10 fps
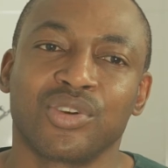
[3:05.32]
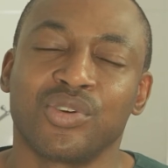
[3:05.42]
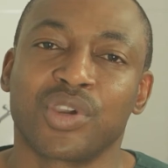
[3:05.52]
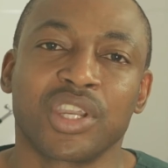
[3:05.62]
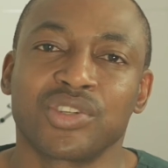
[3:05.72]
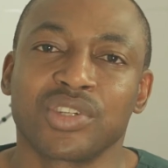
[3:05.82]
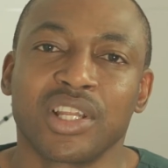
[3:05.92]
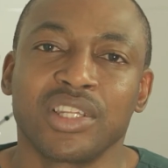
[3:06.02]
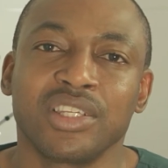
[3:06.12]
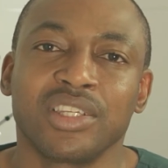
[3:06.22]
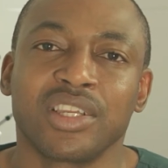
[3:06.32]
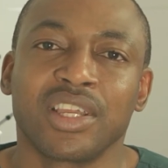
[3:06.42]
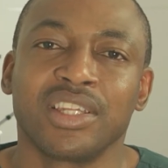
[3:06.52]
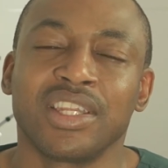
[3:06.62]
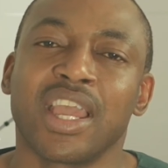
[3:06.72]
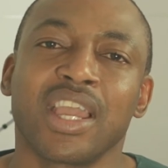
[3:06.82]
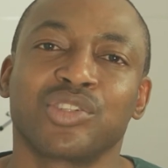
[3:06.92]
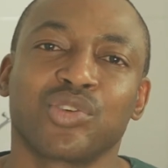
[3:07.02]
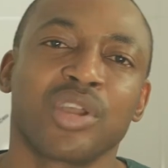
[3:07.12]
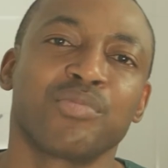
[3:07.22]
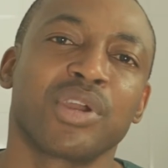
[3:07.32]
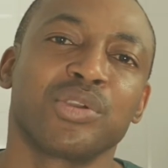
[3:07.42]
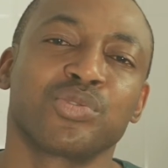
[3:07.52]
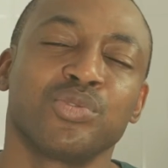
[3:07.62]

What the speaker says: Occasionally, the eggs or embryos